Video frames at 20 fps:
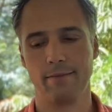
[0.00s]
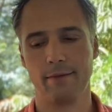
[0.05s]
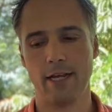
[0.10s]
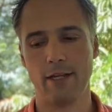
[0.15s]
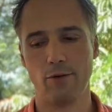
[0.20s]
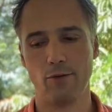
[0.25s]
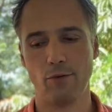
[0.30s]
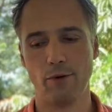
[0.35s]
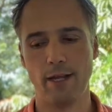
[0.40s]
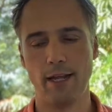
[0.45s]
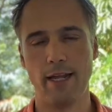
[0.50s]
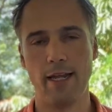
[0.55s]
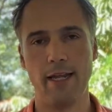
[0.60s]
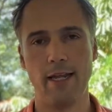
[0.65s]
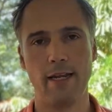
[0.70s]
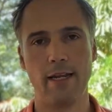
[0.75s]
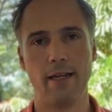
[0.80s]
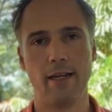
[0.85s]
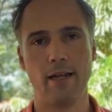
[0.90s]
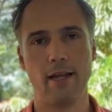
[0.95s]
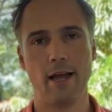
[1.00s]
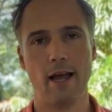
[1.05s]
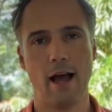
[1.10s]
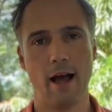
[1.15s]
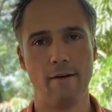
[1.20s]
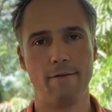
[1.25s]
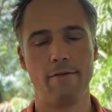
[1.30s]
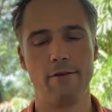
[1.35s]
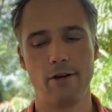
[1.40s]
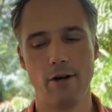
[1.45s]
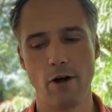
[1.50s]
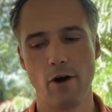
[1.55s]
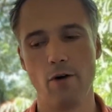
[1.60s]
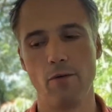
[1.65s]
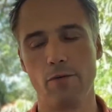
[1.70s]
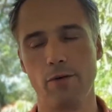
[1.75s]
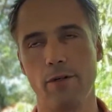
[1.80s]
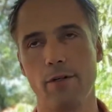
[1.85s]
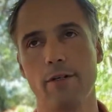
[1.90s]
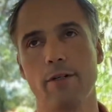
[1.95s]
that we have
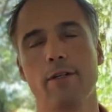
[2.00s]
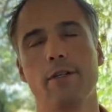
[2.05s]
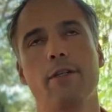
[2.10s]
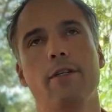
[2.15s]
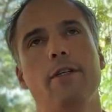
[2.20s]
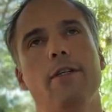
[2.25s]
known